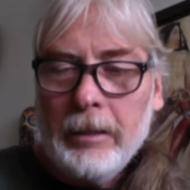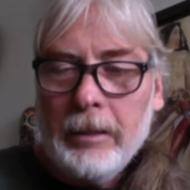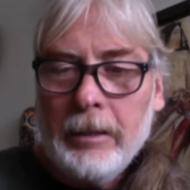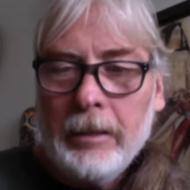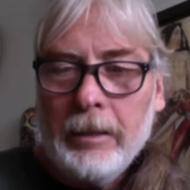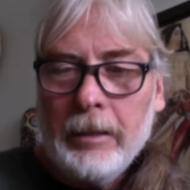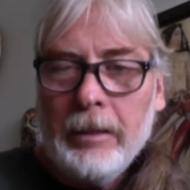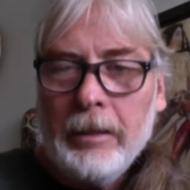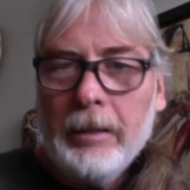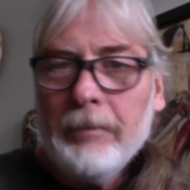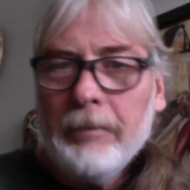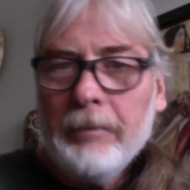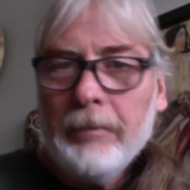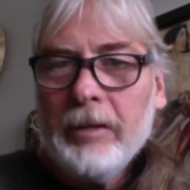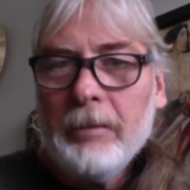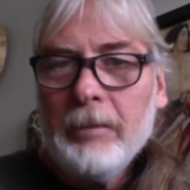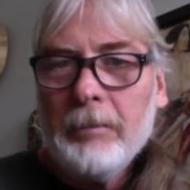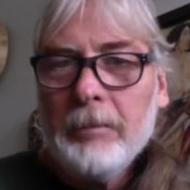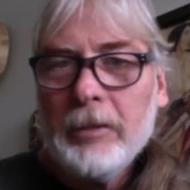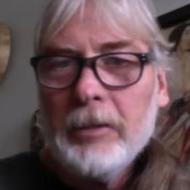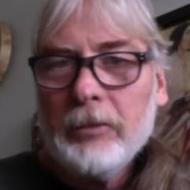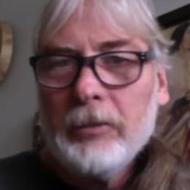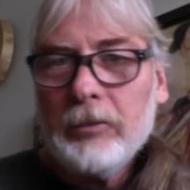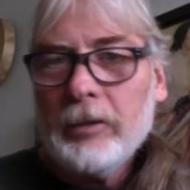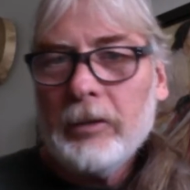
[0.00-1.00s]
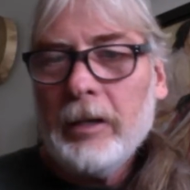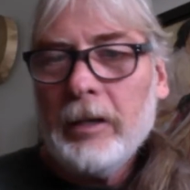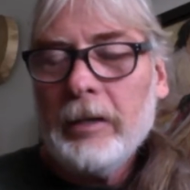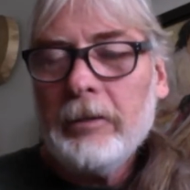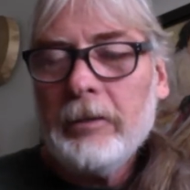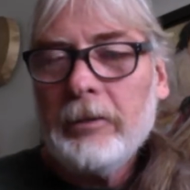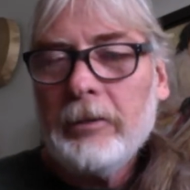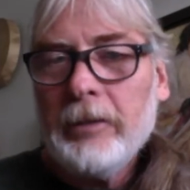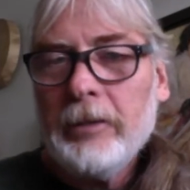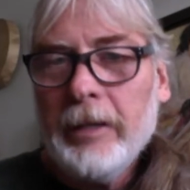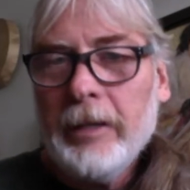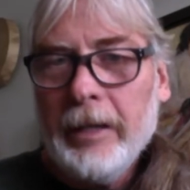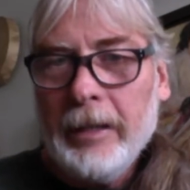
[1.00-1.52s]
give them this
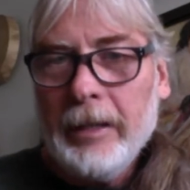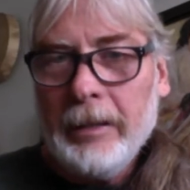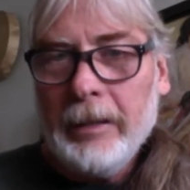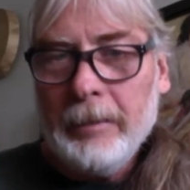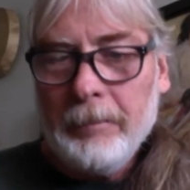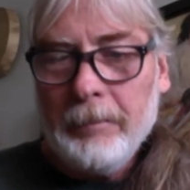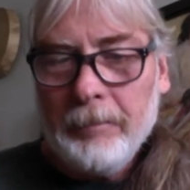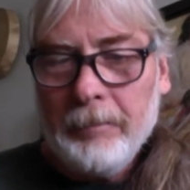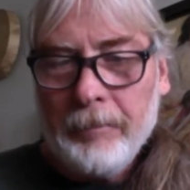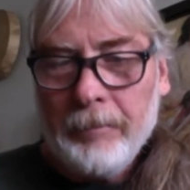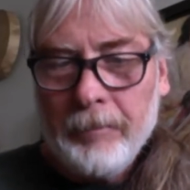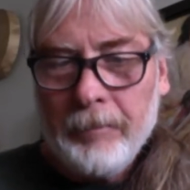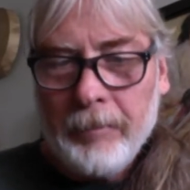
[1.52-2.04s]
other name,